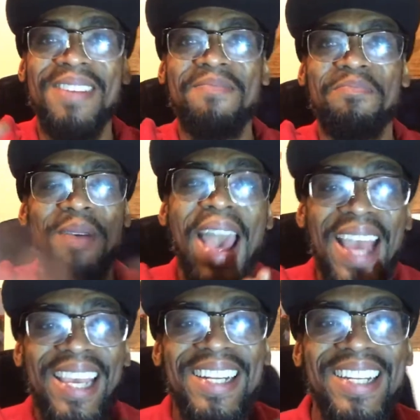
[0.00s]
I'm
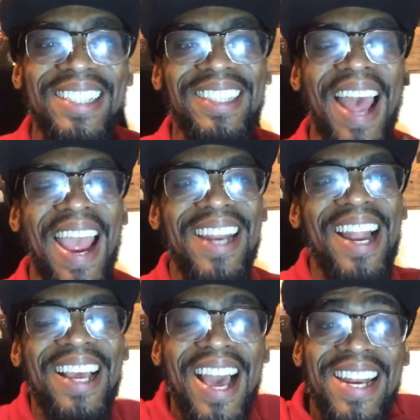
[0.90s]
back in this thing
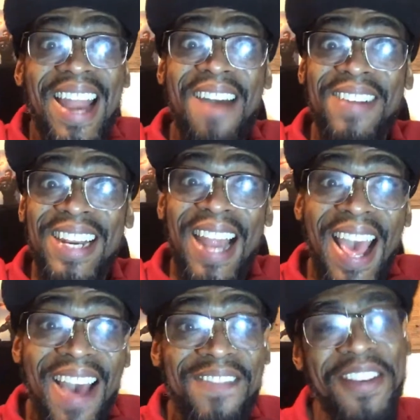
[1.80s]
like I never left,